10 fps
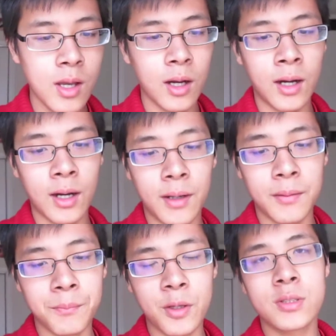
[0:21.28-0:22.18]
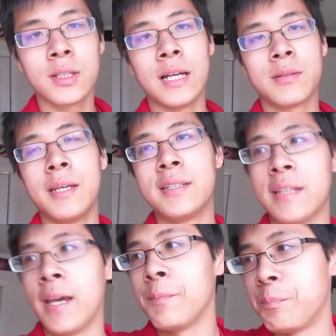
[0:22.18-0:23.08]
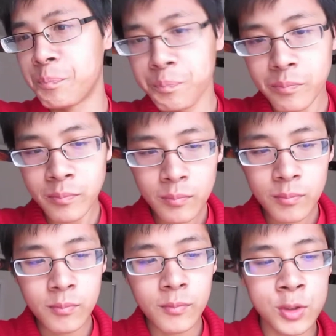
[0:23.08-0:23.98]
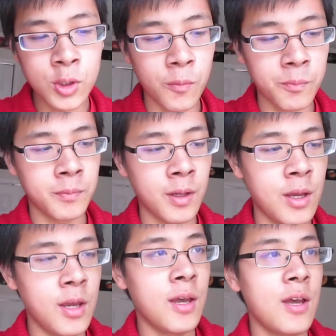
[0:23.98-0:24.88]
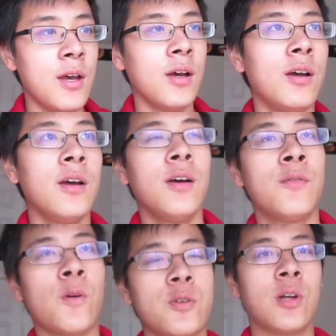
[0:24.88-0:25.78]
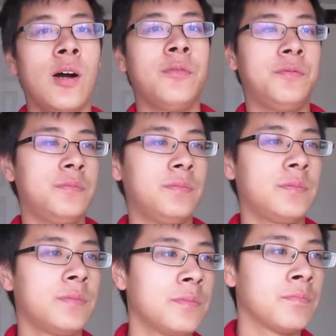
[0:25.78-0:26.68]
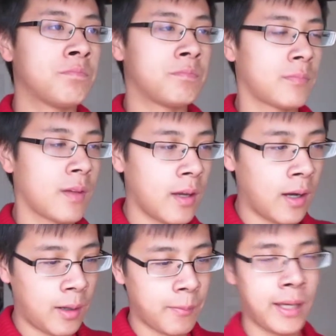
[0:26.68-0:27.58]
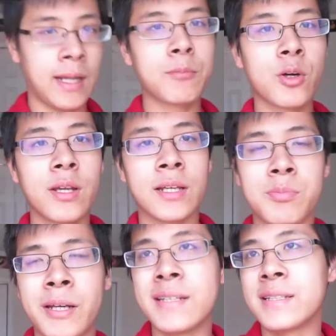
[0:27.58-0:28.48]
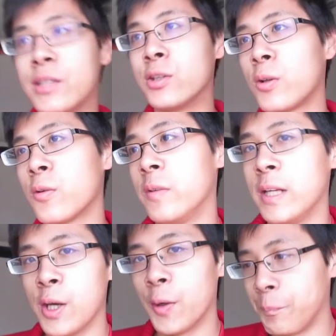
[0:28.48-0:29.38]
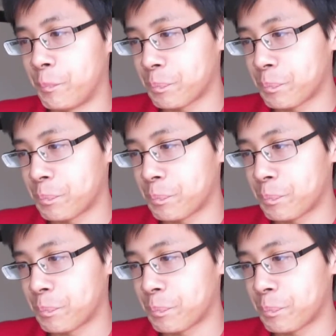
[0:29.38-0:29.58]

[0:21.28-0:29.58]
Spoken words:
There's a lot to be said. So first off, and I'm gonna explain this in another video.